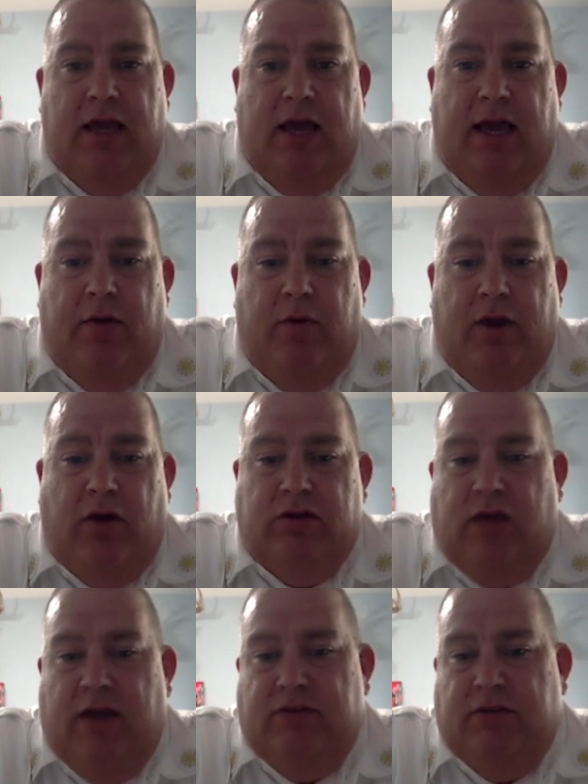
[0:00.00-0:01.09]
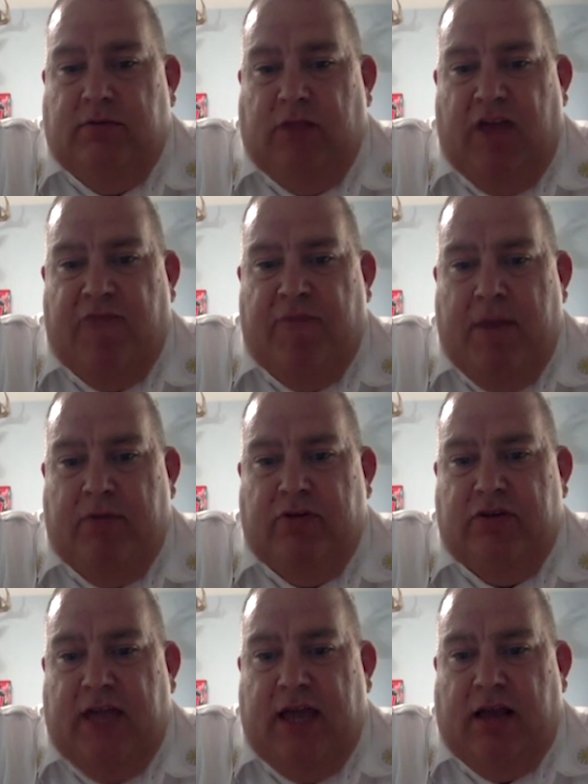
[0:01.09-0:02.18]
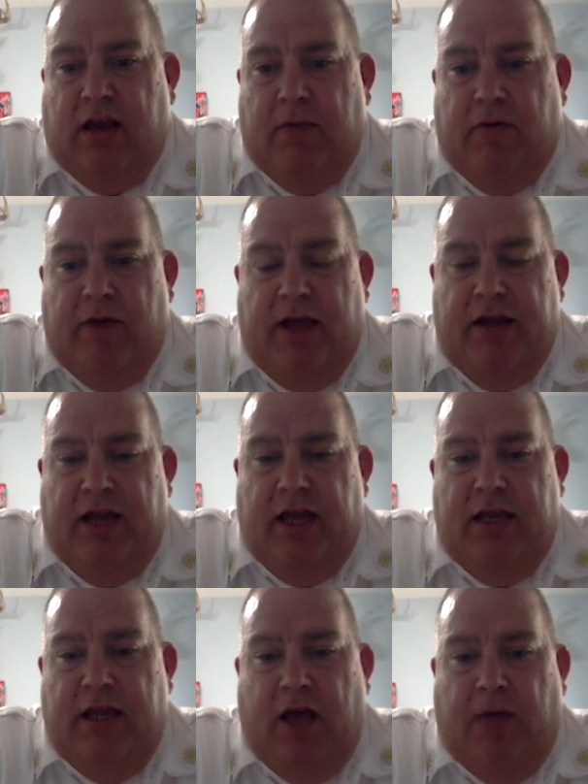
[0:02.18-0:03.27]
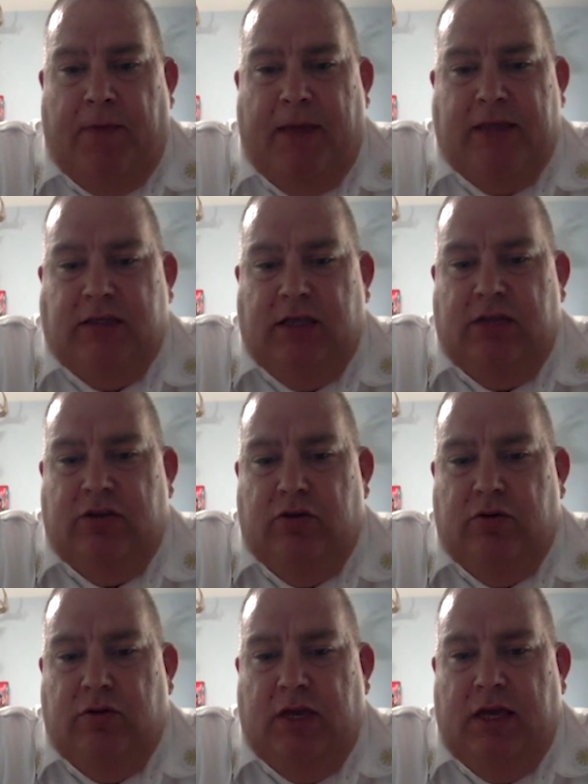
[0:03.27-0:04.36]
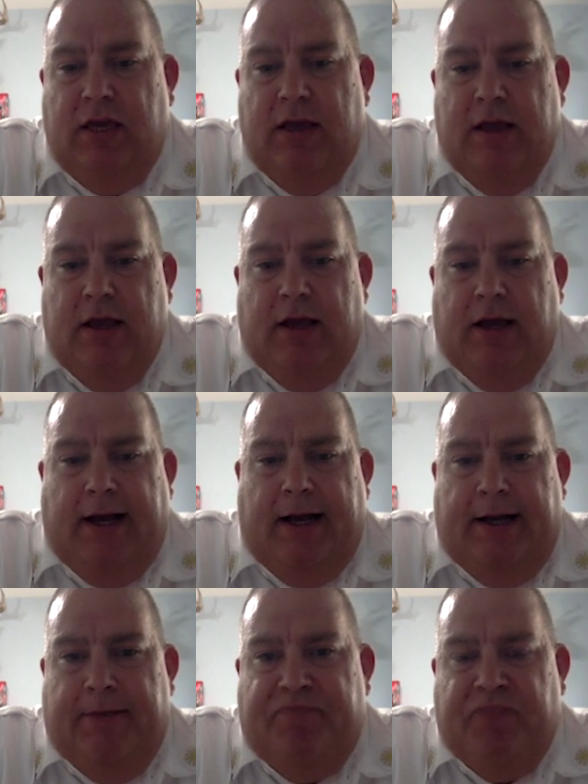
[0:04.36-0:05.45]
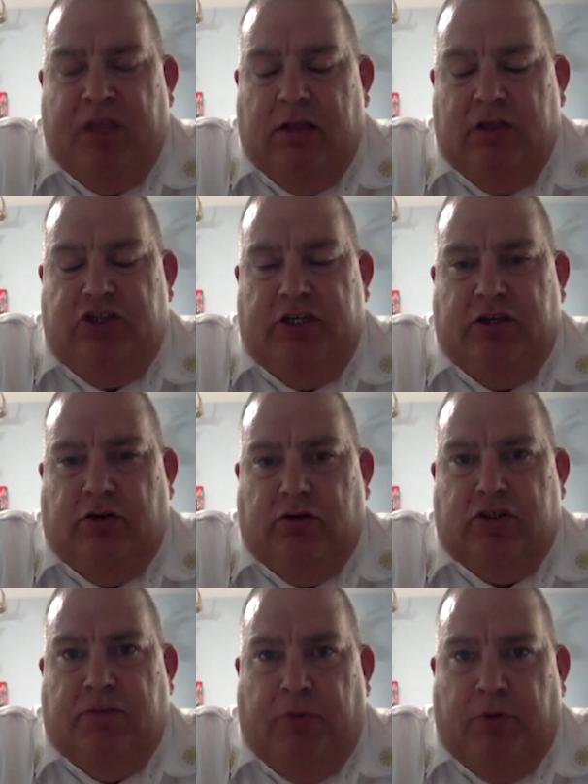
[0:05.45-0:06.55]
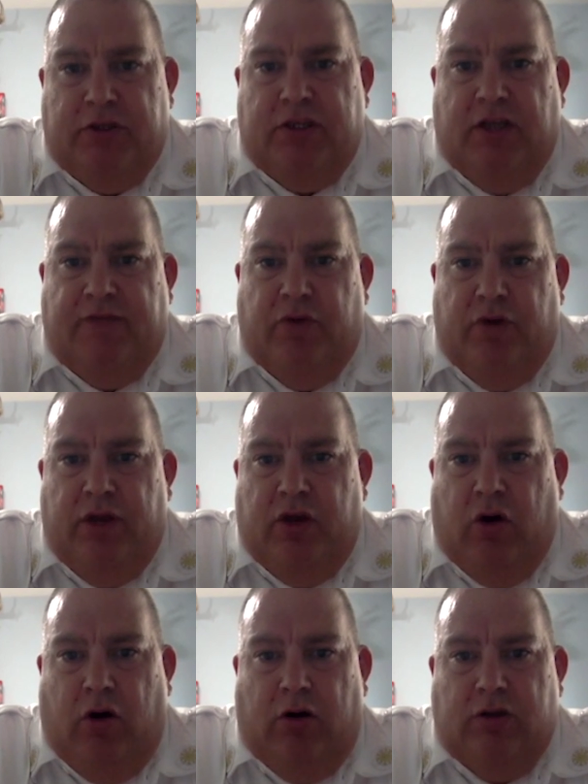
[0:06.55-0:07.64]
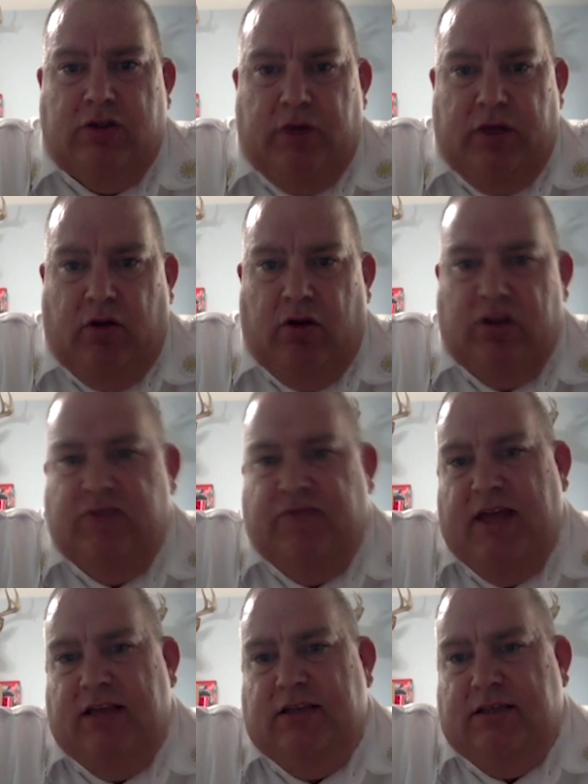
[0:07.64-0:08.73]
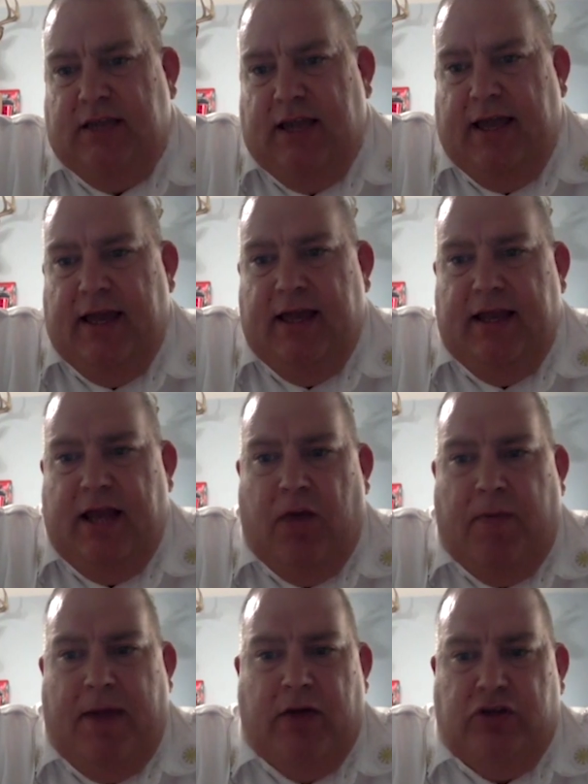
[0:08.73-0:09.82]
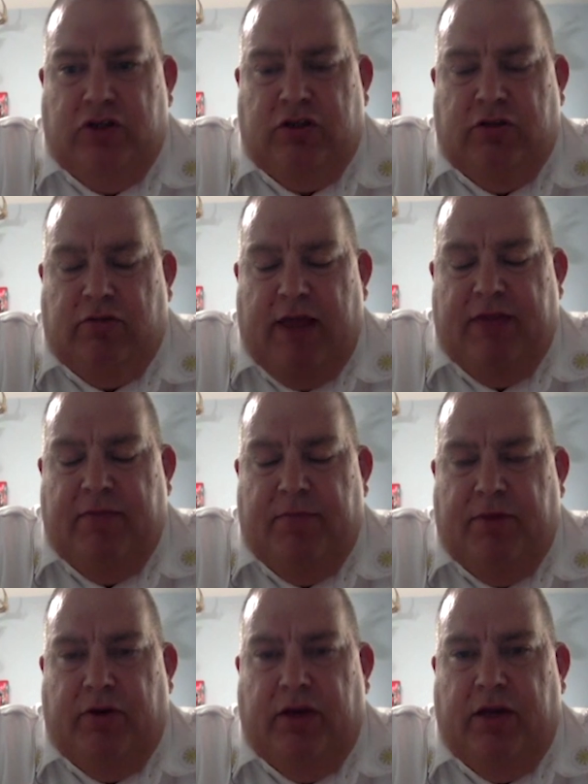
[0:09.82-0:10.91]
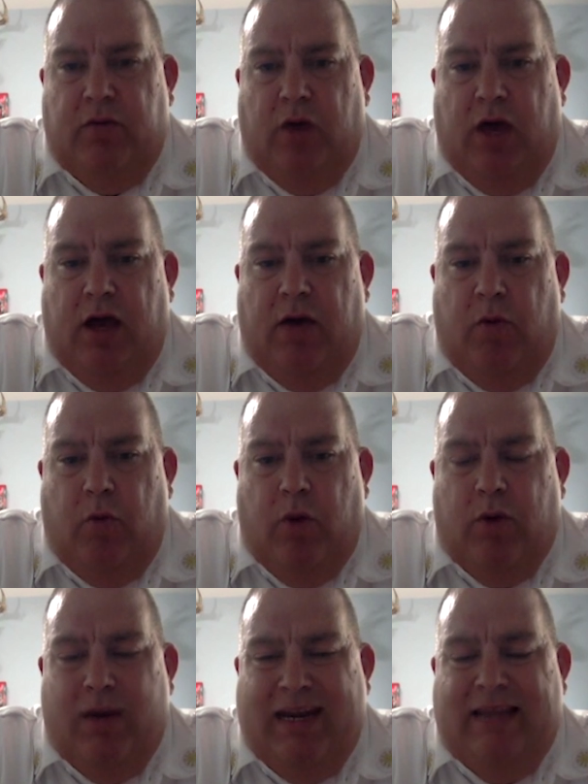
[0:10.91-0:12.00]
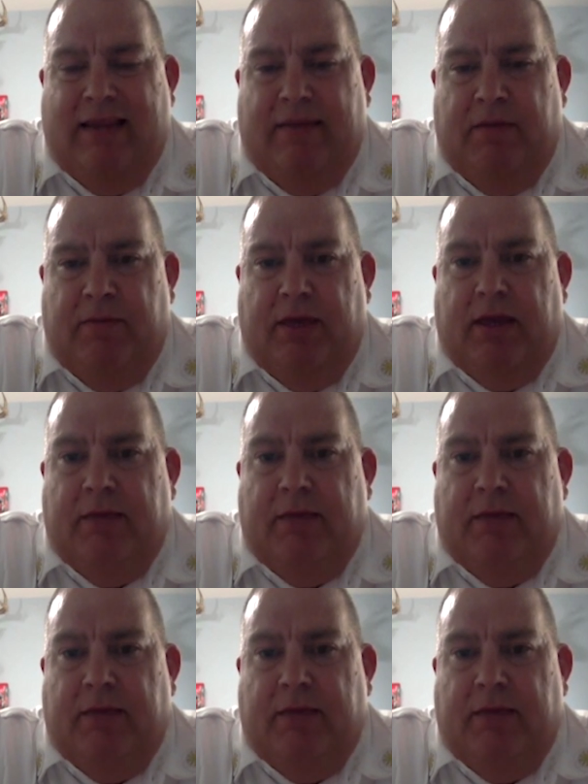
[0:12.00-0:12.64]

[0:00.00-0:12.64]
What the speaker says: And we also have some life members that come around and help basically do the logistical support stuff during calls, during large events, and help out just around the building where we need them to be.